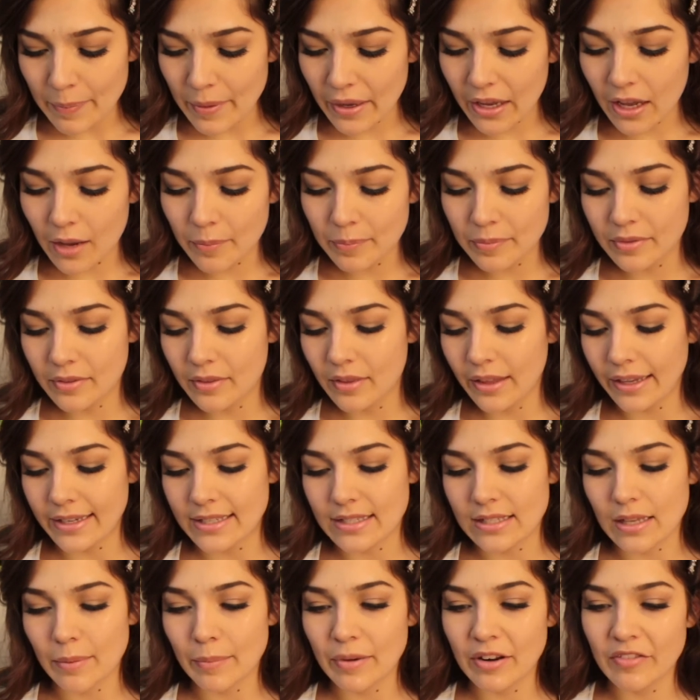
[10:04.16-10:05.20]
pick up like
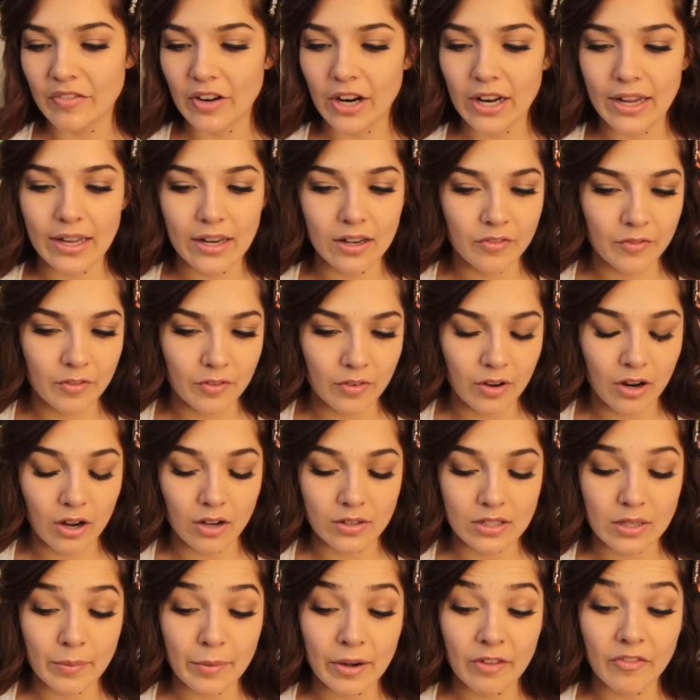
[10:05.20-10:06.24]
somebody very uh,
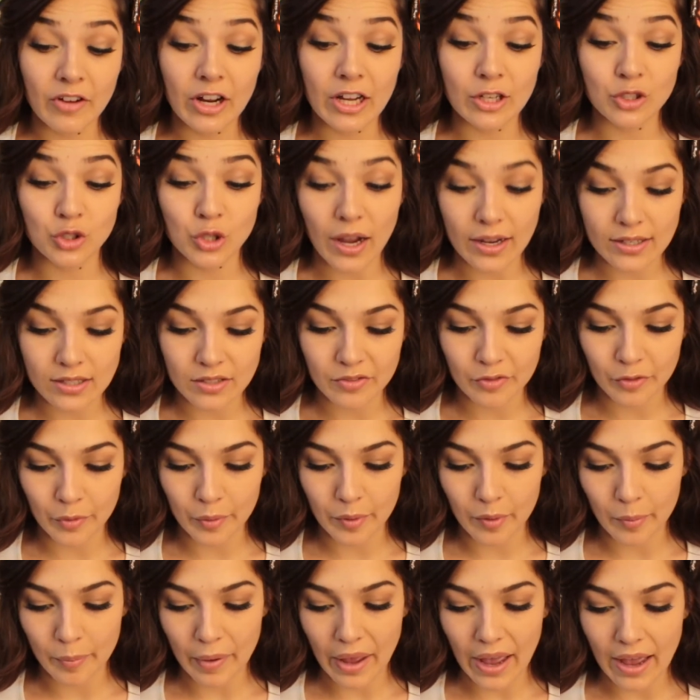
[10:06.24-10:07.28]
somebody very attractive from
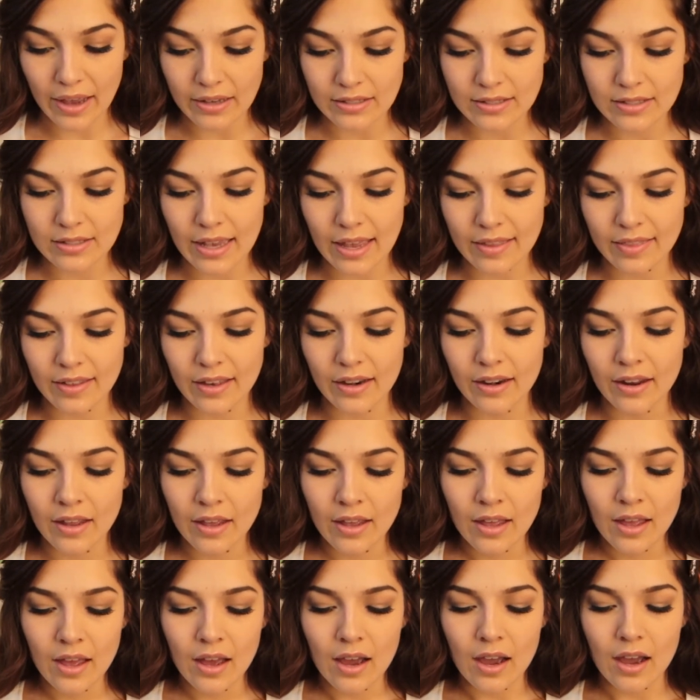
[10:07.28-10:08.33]
your past, and then
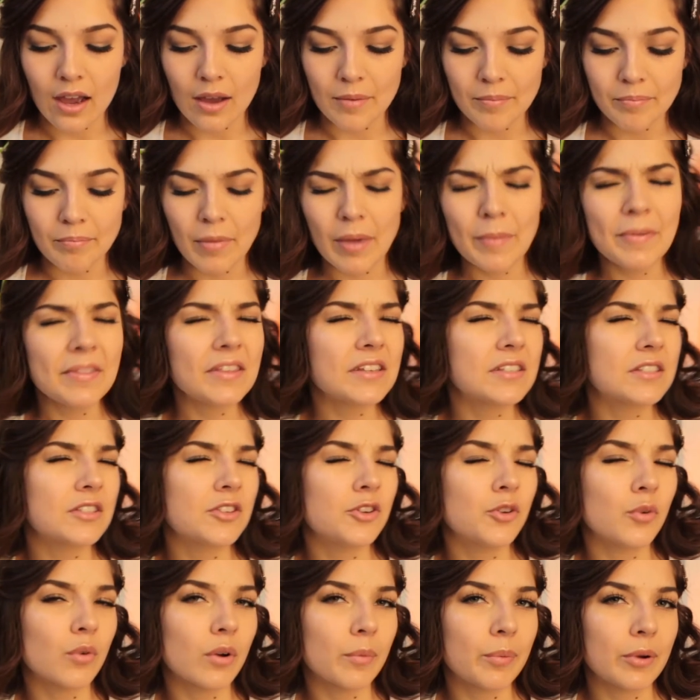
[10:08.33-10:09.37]
um, maybe this
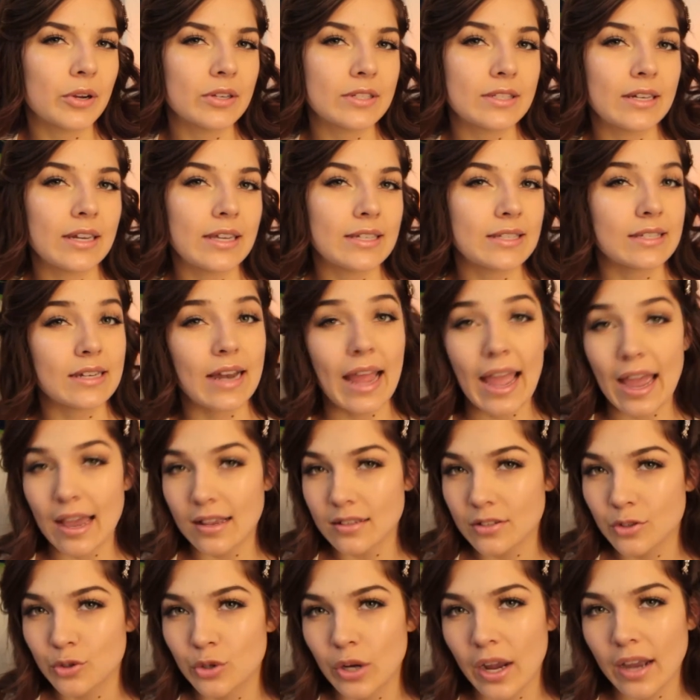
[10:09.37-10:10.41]
newer person isn't
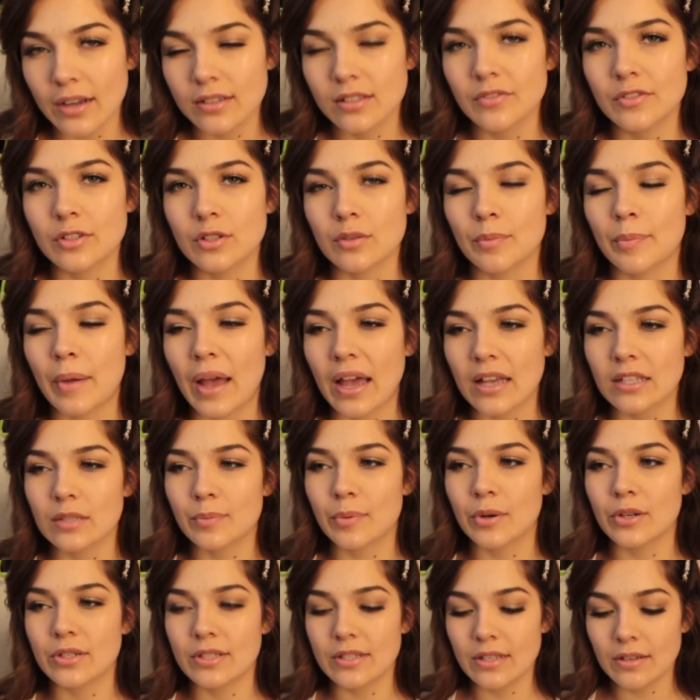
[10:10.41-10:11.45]
as attractive as your past
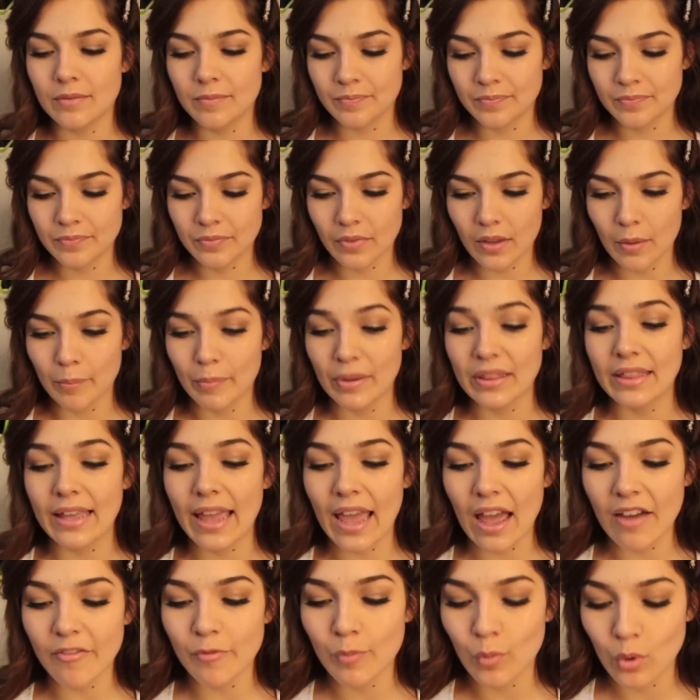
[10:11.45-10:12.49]
person, but they
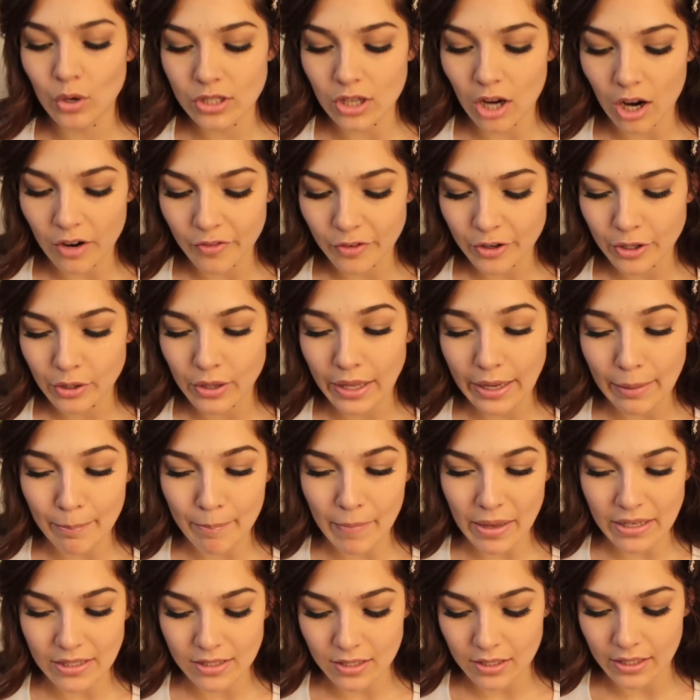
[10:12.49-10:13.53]
have more to offer you like
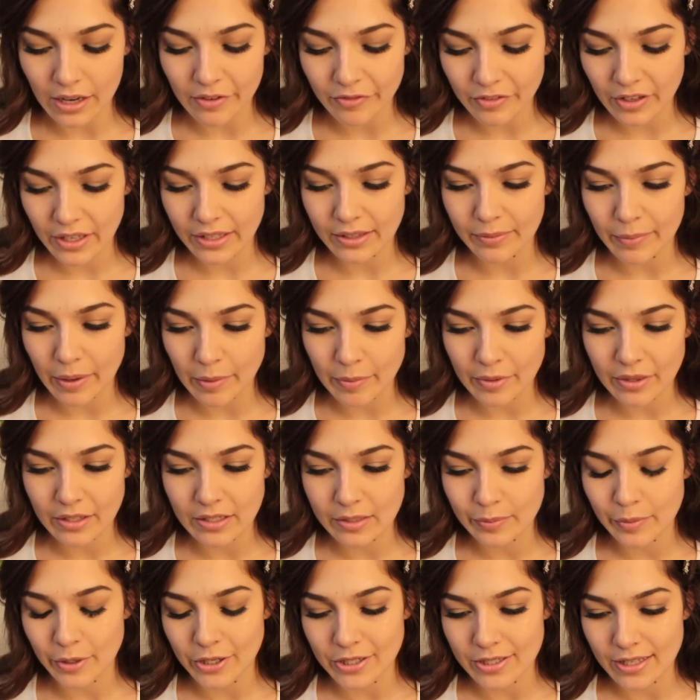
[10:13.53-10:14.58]
mentally. I feel like maybe
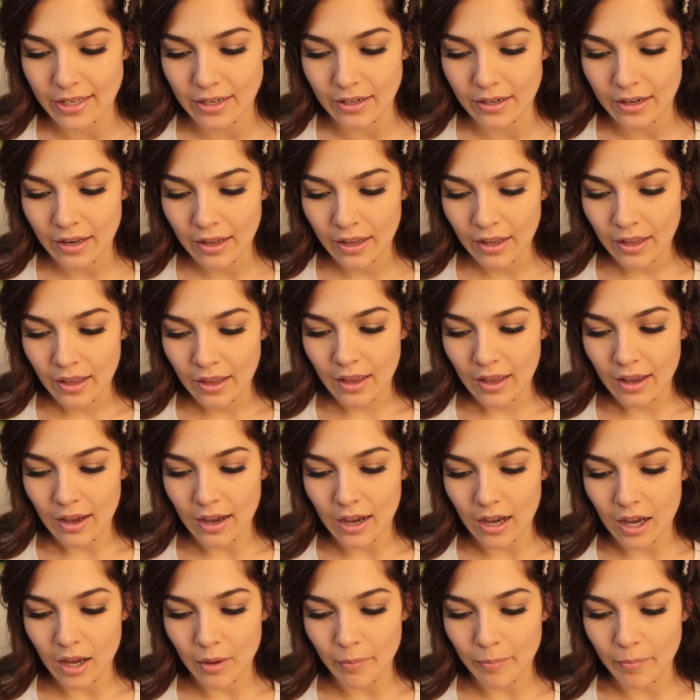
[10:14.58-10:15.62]
this person
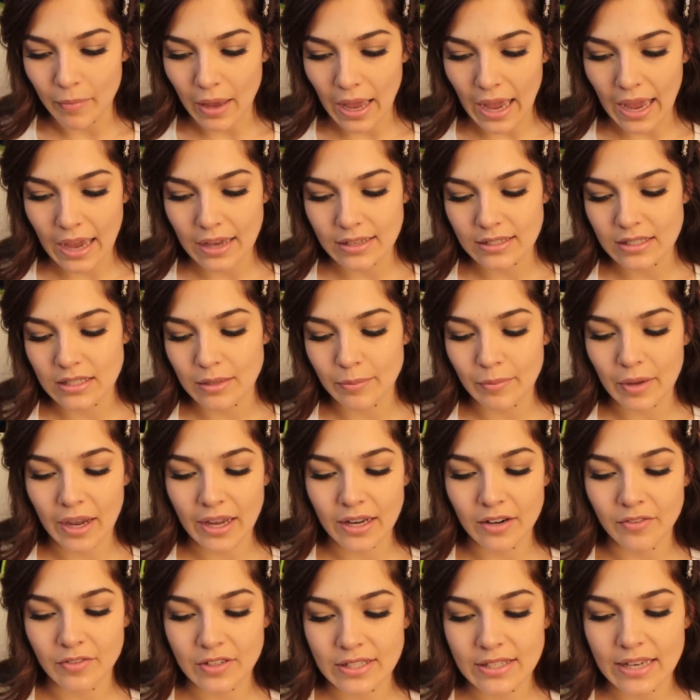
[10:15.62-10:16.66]
um, has some
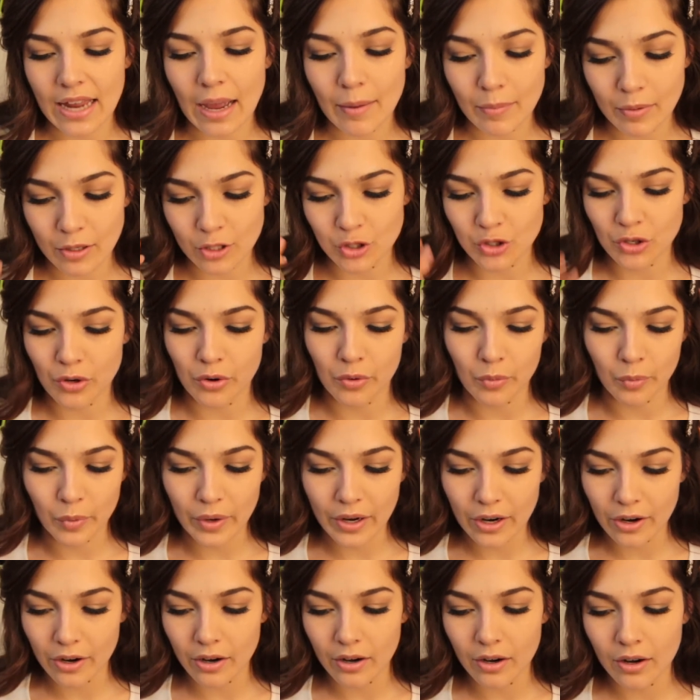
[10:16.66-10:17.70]
kind of established
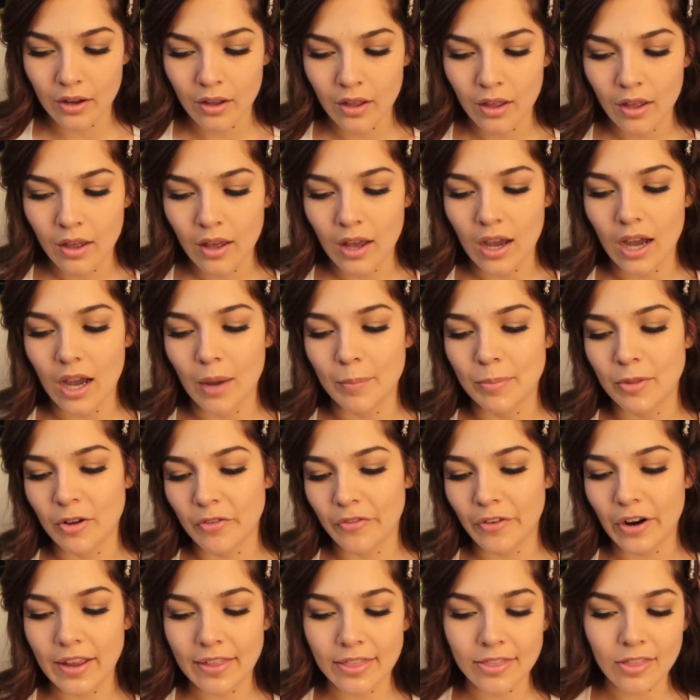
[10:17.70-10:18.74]
career. Um, they're
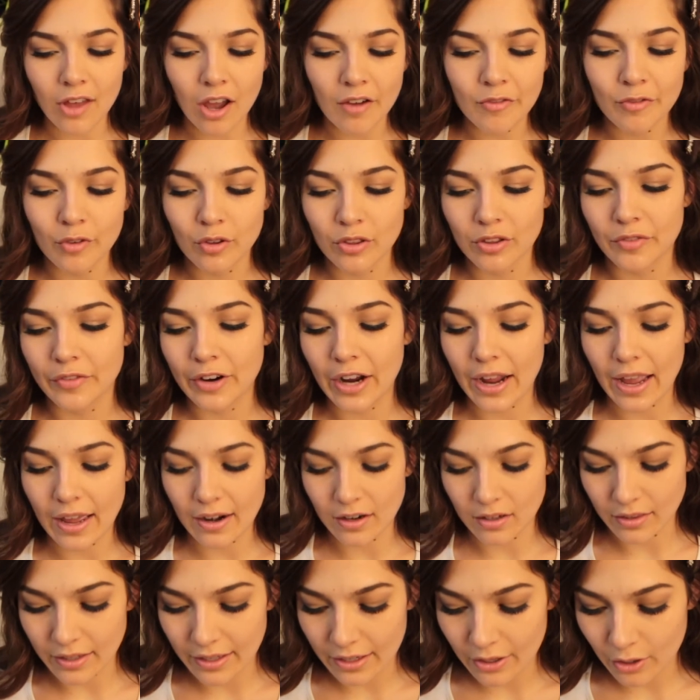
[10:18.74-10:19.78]
very thoughtful. They're very
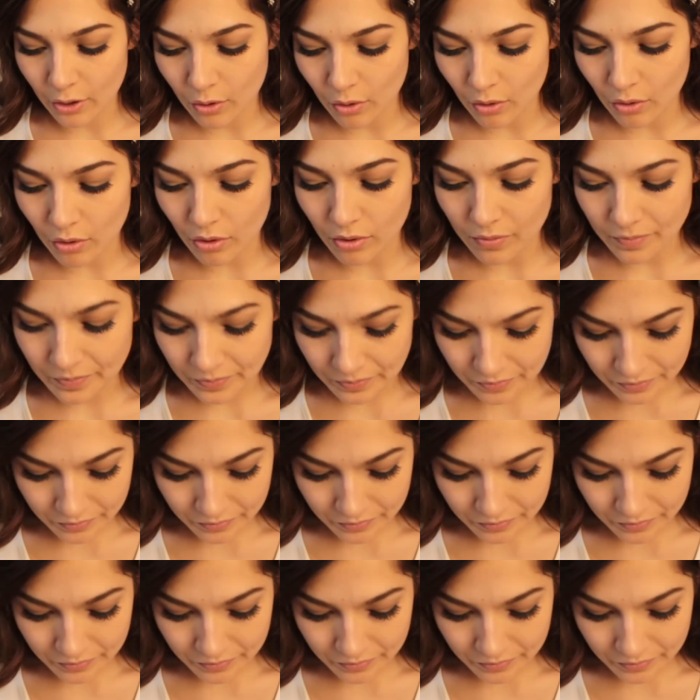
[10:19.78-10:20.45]
analytical.